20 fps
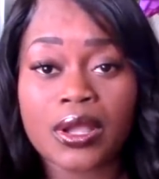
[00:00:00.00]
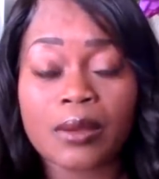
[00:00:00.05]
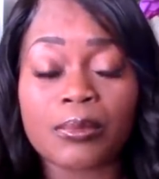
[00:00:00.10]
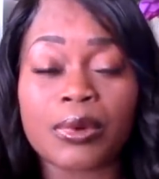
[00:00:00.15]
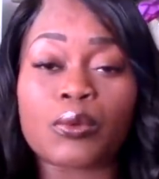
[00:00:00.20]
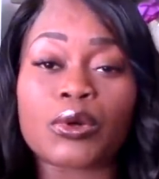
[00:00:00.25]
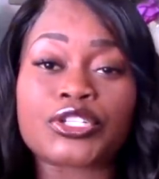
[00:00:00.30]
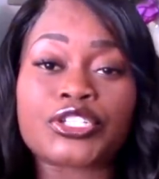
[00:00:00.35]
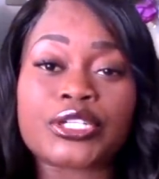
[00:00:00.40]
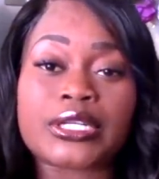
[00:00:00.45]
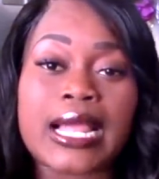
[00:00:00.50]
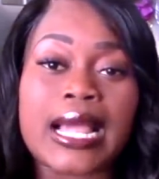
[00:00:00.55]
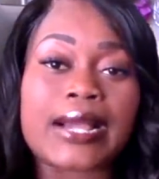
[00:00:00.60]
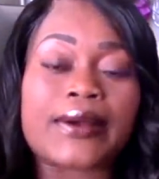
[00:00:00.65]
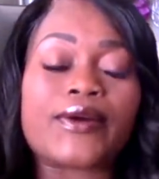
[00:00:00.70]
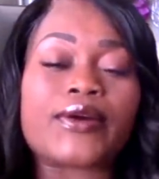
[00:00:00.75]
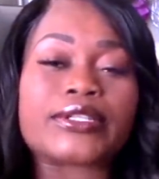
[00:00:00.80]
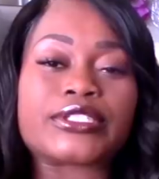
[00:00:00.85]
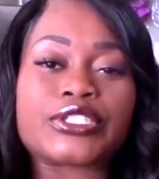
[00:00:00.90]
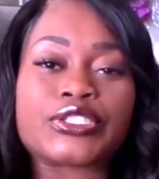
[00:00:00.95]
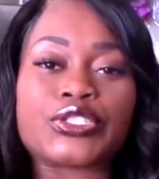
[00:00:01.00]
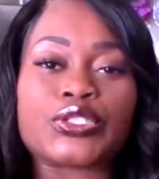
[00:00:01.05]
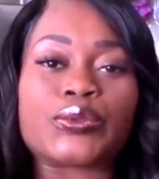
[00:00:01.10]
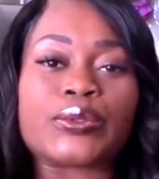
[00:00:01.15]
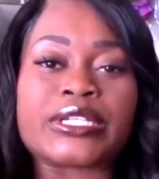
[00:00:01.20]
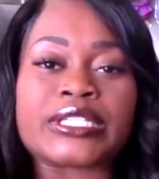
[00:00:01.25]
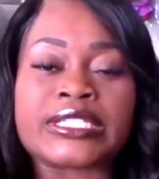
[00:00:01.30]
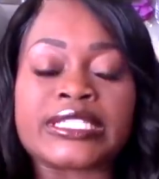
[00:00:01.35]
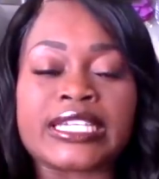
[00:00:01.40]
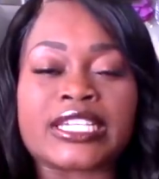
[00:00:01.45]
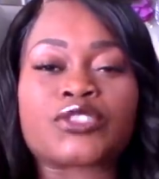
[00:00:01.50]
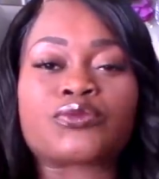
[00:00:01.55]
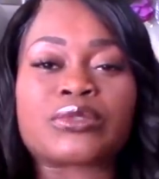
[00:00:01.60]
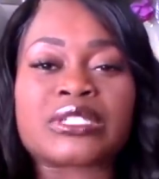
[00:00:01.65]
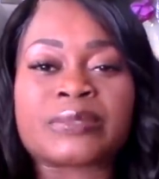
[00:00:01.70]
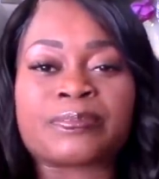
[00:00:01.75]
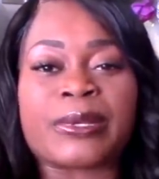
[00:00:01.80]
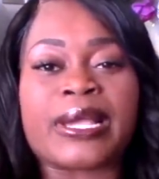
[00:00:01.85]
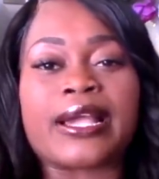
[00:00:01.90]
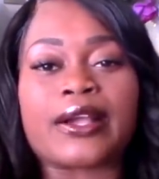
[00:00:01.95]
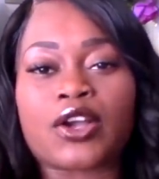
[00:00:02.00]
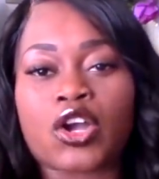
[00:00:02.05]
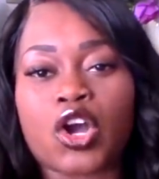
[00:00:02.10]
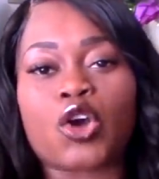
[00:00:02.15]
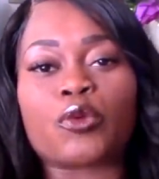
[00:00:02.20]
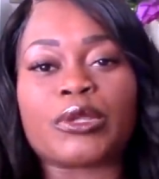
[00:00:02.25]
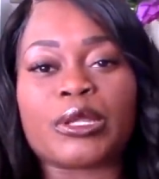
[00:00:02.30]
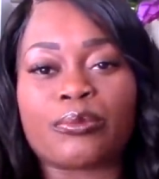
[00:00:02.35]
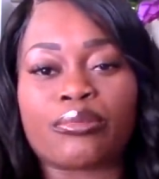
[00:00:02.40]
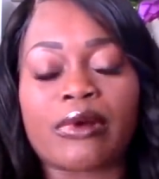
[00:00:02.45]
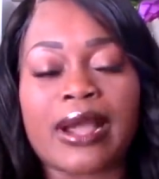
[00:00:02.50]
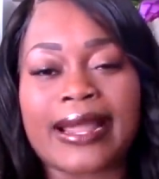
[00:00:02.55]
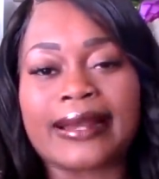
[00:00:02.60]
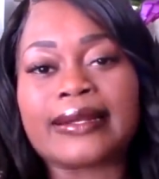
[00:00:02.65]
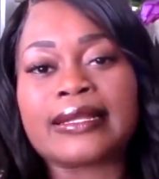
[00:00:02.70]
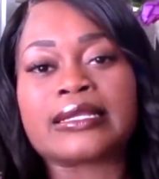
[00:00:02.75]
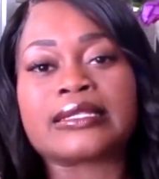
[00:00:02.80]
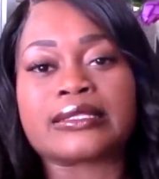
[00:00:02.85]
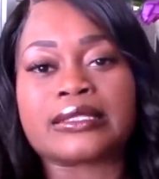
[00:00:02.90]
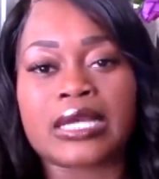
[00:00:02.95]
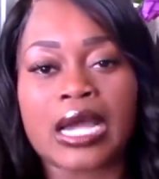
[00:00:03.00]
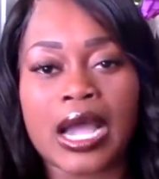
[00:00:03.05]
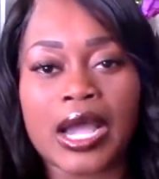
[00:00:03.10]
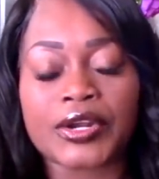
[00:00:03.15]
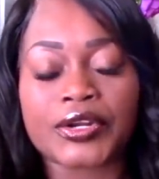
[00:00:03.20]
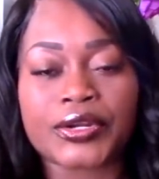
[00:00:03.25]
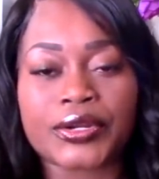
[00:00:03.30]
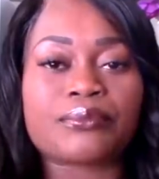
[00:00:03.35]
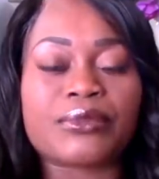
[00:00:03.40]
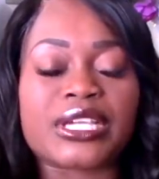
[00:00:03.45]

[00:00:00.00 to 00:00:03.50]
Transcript: But what you're not going to do is disrespect Kobe Bryant and his daughter.